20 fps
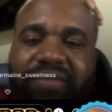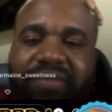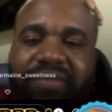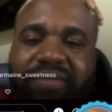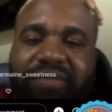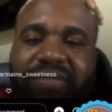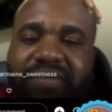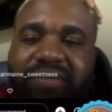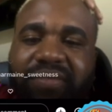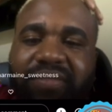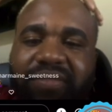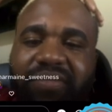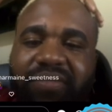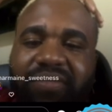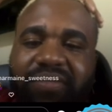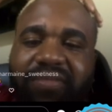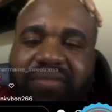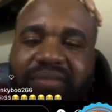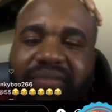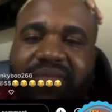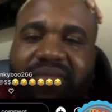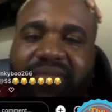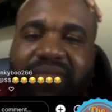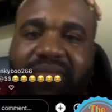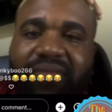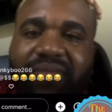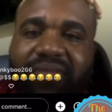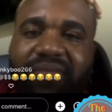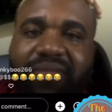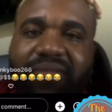
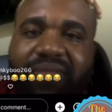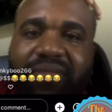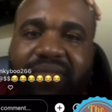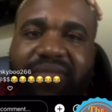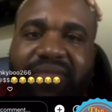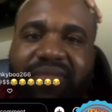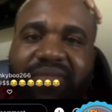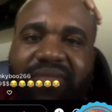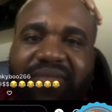Nobody speaks.